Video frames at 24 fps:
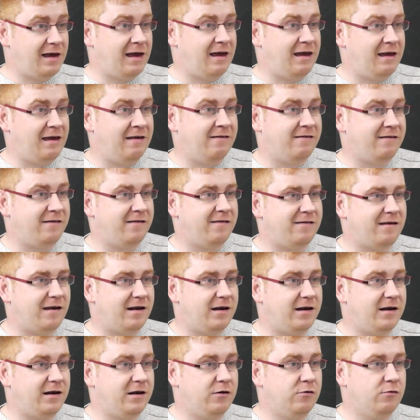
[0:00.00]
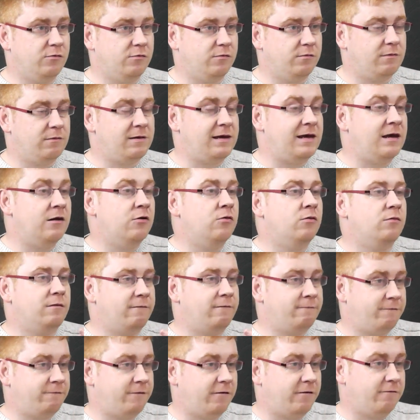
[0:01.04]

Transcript: is easier to you you know for,